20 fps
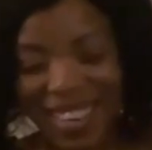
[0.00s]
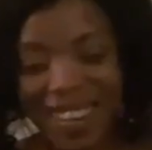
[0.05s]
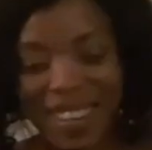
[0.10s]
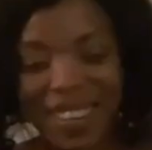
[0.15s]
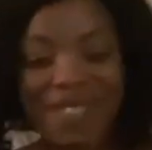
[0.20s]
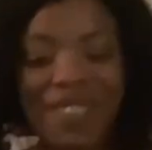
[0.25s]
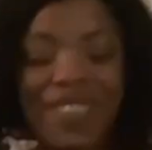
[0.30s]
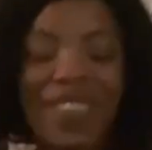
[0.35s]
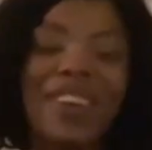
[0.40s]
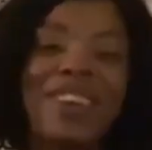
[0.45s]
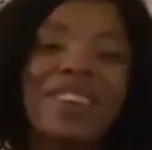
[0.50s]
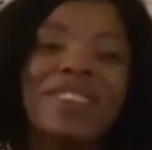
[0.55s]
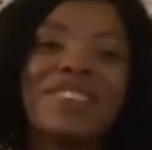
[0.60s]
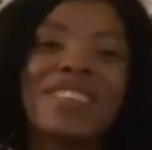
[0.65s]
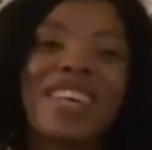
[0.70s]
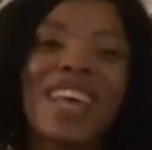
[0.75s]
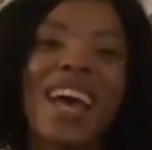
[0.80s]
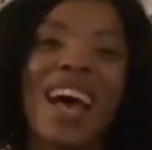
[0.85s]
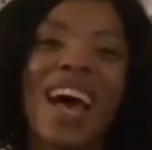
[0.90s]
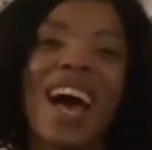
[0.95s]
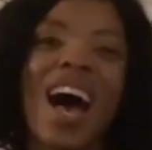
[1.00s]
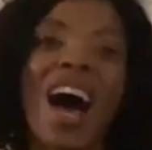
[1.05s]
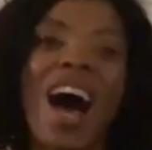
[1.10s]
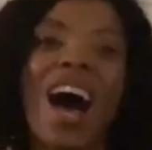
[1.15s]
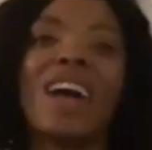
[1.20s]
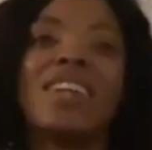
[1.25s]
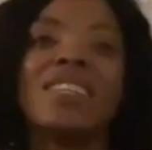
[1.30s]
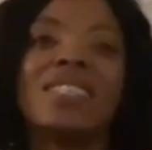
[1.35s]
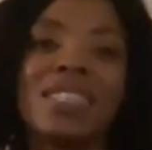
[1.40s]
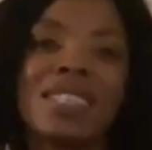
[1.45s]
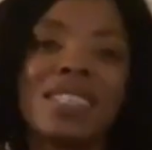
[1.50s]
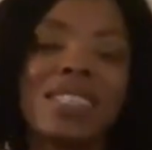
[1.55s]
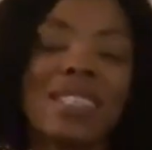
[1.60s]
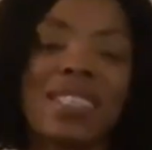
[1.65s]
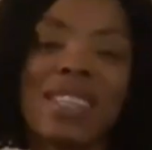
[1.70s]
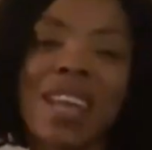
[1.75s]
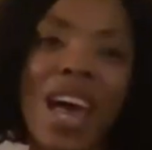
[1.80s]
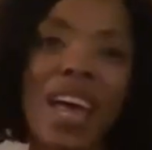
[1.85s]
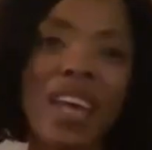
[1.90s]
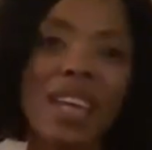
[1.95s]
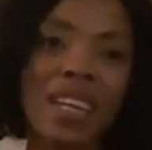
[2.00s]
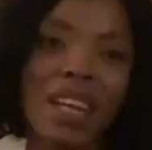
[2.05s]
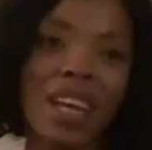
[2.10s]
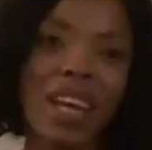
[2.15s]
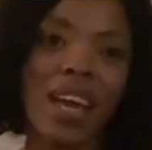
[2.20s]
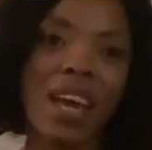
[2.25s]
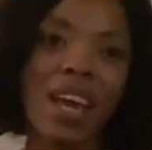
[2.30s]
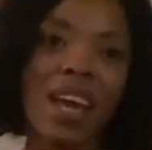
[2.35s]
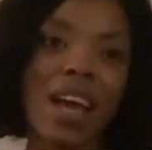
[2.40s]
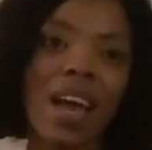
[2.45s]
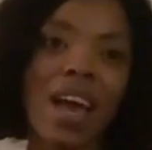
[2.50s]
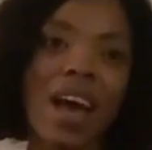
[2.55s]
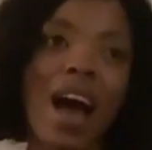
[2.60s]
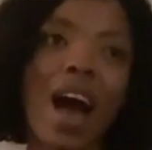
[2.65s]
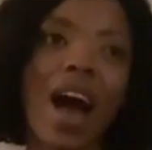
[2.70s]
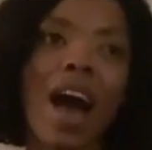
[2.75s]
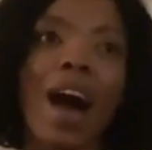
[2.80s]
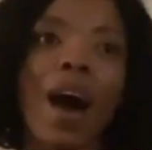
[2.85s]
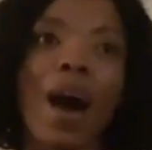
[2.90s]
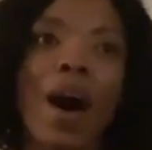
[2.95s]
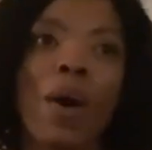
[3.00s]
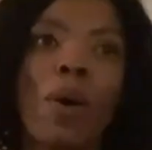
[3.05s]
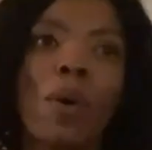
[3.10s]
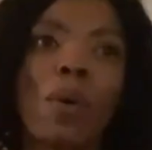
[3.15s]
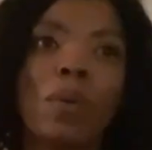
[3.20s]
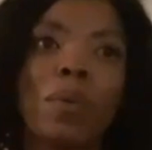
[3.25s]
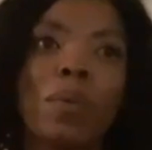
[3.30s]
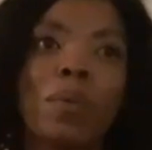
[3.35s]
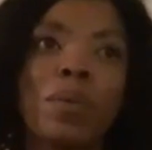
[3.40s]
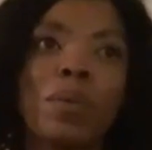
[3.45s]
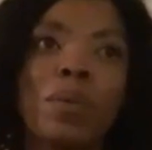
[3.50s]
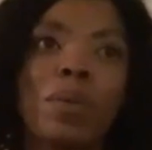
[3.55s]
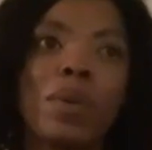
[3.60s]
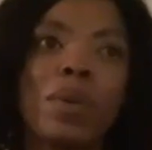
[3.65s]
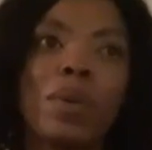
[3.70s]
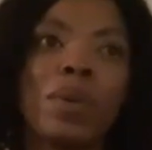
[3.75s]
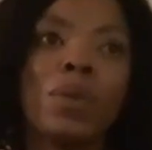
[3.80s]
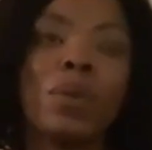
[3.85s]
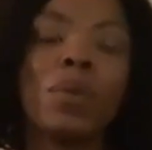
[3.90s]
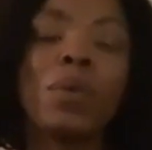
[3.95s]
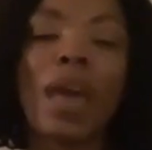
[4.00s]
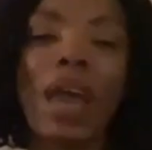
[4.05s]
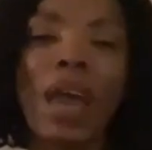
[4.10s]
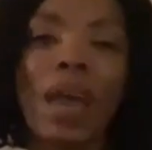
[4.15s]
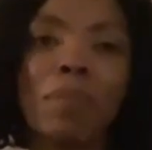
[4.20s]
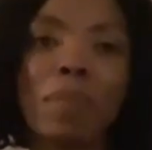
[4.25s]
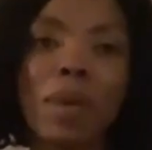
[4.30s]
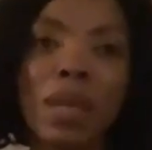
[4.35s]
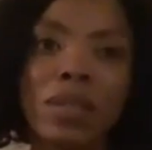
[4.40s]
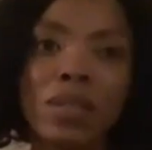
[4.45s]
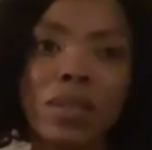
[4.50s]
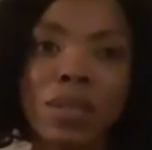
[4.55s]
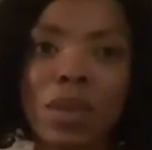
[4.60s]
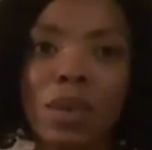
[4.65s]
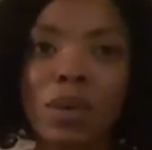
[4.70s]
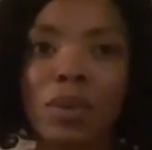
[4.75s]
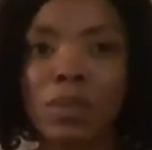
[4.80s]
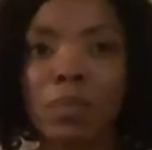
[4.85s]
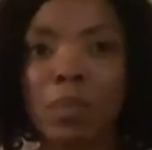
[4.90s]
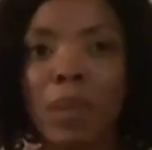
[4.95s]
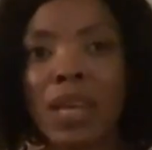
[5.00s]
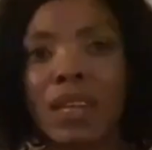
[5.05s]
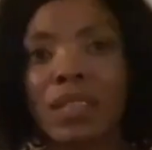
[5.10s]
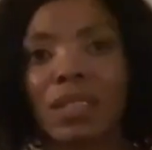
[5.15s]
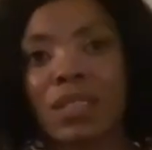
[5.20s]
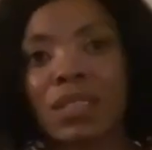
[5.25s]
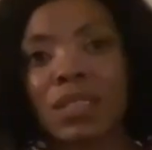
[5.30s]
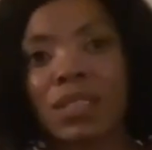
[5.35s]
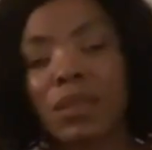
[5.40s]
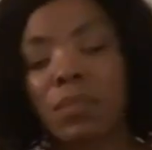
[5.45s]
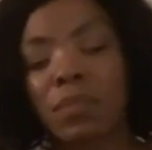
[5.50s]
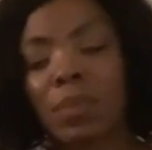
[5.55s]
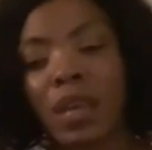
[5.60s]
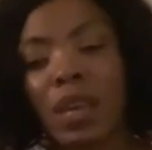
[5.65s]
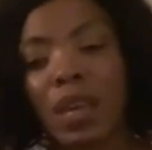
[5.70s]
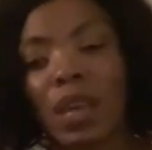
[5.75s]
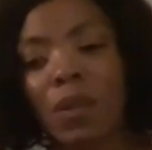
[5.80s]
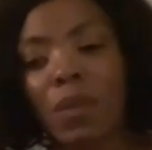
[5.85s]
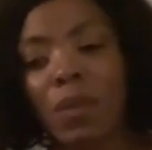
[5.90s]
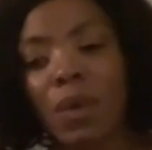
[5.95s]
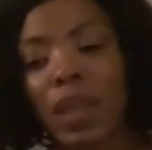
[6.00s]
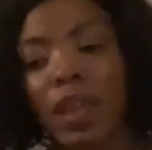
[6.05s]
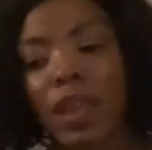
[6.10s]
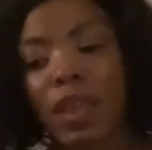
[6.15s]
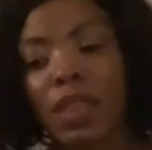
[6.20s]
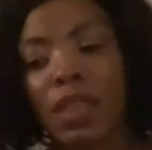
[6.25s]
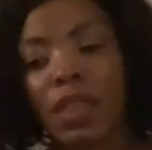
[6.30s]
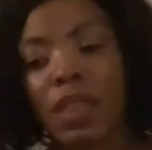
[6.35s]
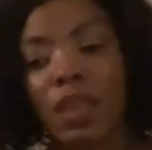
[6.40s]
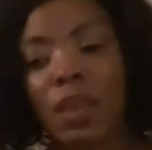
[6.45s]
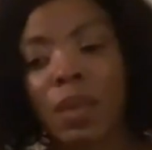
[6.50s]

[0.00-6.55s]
It involves understanding how you came into those places to begin with.